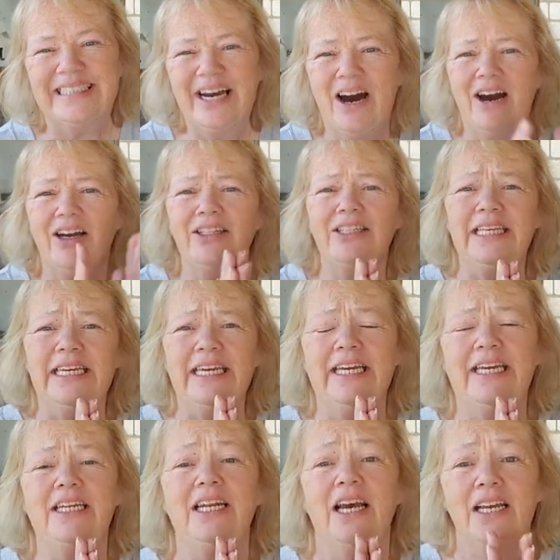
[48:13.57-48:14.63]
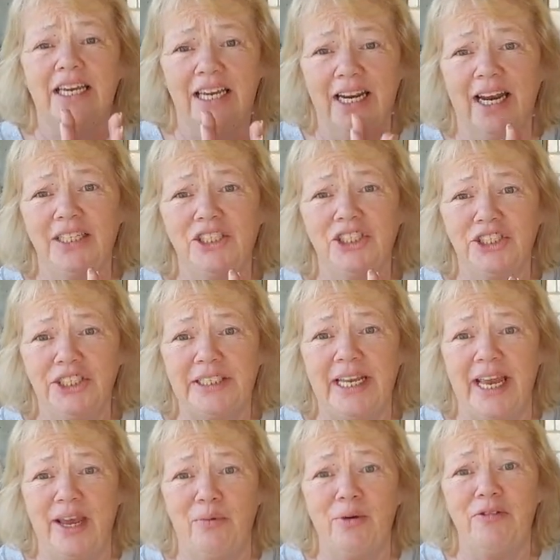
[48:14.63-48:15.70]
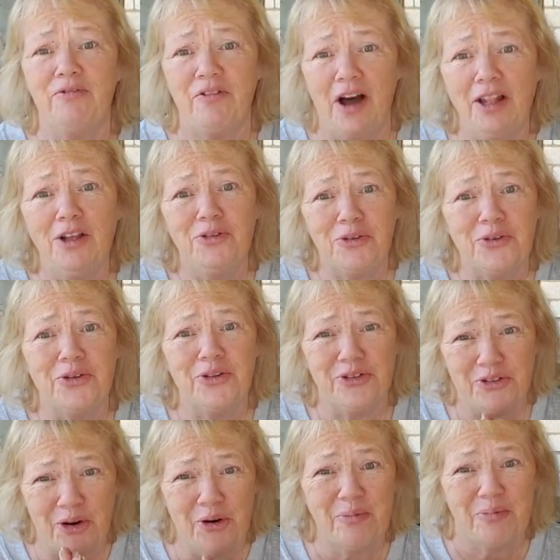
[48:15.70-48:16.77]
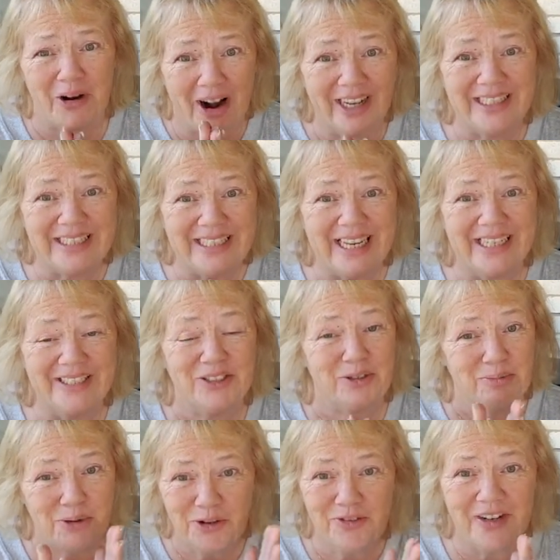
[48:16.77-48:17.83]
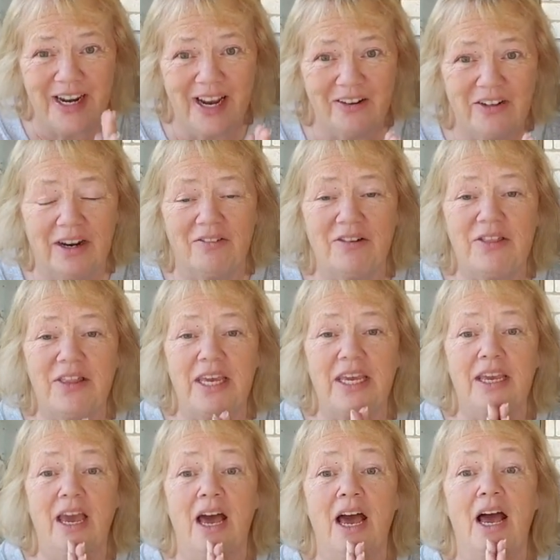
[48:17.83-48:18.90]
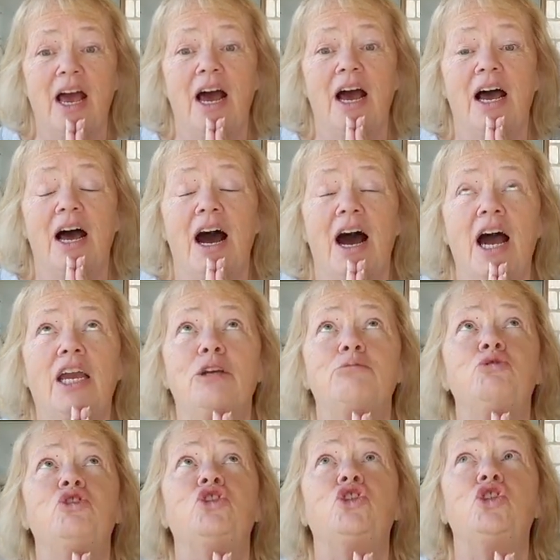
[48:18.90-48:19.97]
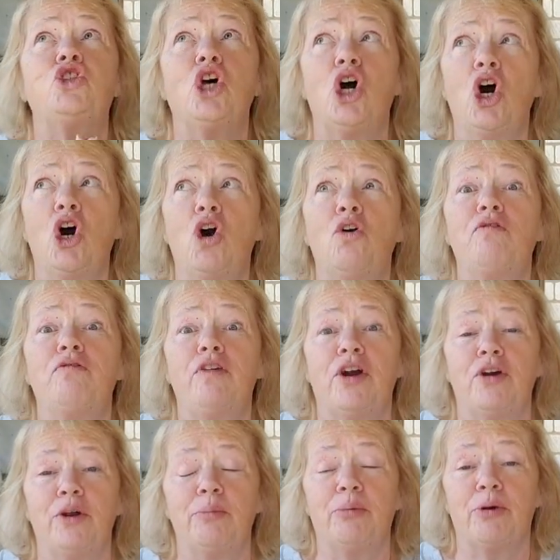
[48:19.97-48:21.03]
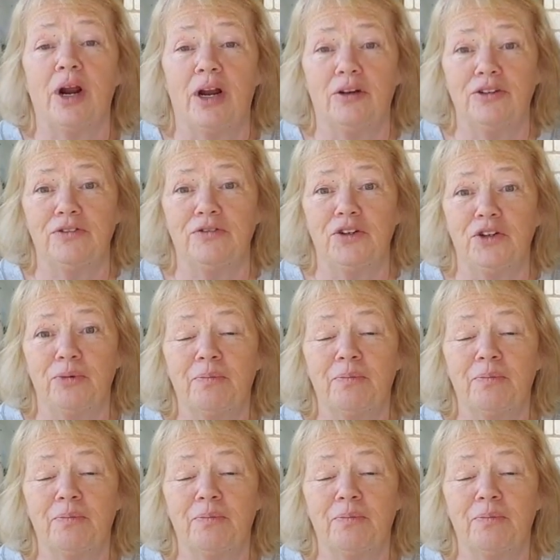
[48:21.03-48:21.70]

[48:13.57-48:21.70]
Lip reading: Kylie, can I just say, we followed through this whole process. You're moving out and everything. I am so very proud of you.